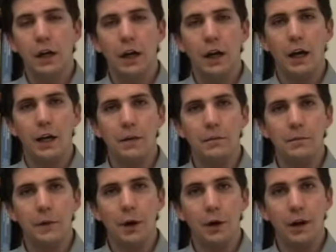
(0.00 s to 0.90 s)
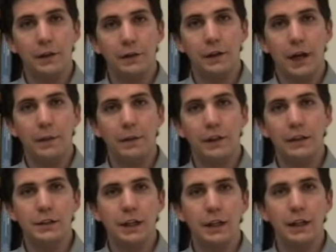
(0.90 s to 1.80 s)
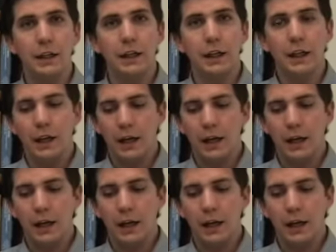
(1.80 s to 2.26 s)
at the top of the agenda.